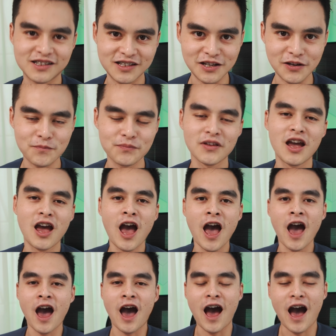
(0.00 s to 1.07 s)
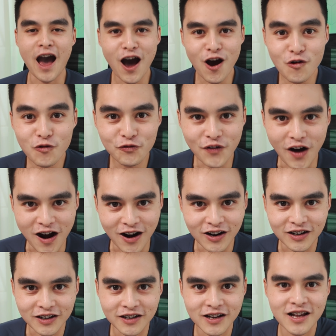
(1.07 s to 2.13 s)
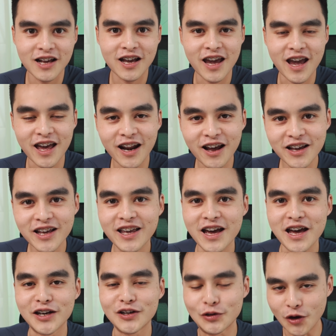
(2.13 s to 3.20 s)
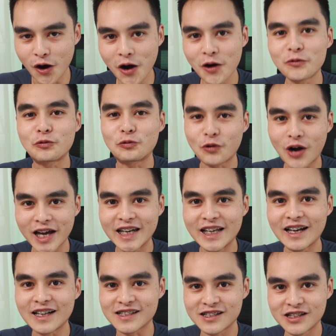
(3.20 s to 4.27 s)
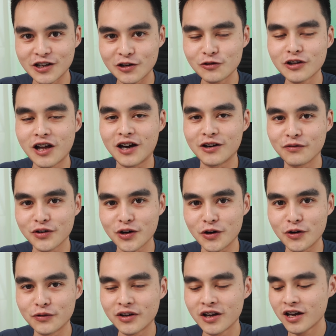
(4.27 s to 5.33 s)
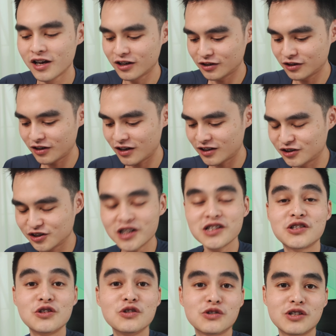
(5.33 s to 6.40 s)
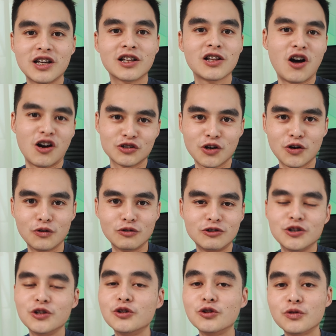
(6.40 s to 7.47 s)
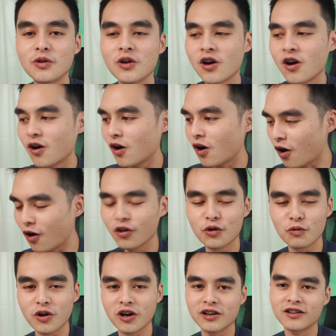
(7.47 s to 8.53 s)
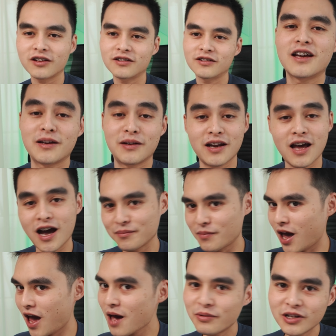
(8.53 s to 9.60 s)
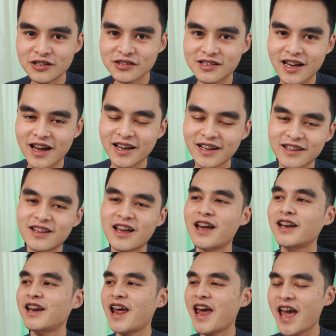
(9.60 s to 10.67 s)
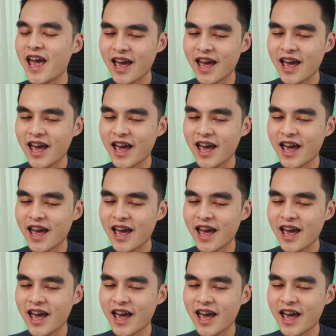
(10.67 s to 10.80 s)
see how far can I get not writing a single line of code, just using Claude Code to do all the work. And I'm happy to say that